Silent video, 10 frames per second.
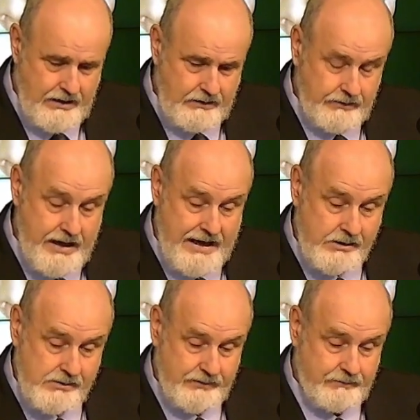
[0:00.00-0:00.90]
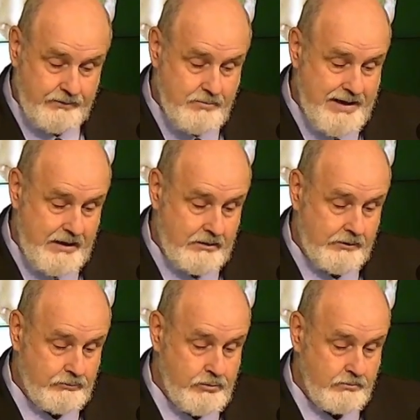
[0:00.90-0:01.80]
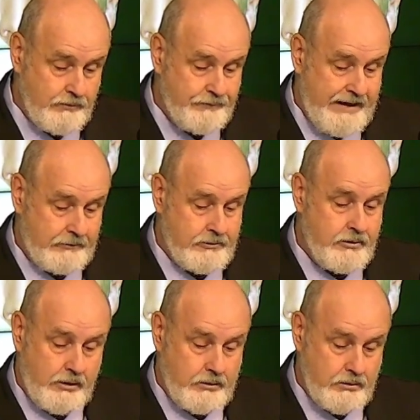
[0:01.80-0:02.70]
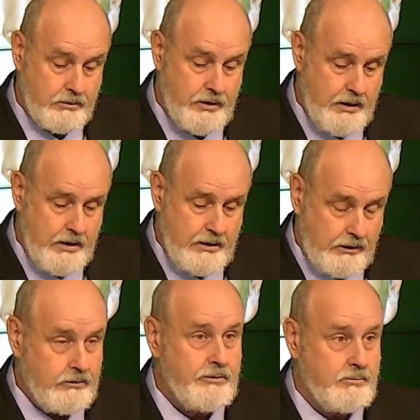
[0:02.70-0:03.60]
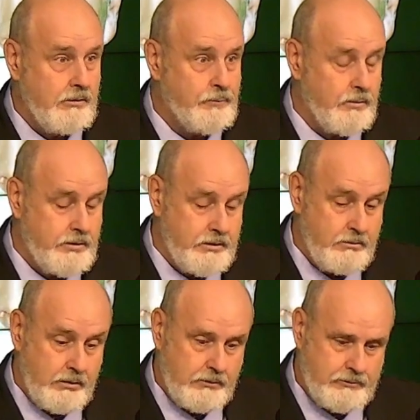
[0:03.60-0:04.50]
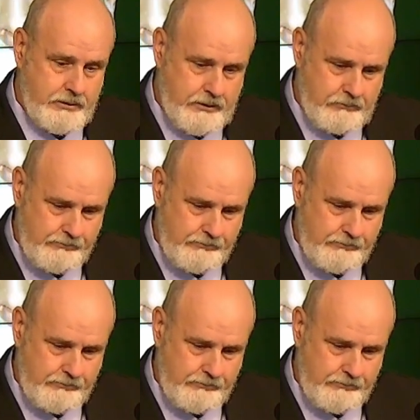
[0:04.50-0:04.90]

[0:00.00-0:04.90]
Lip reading: The eyes of every male in the room were fastened on her, including my 14-year-old son.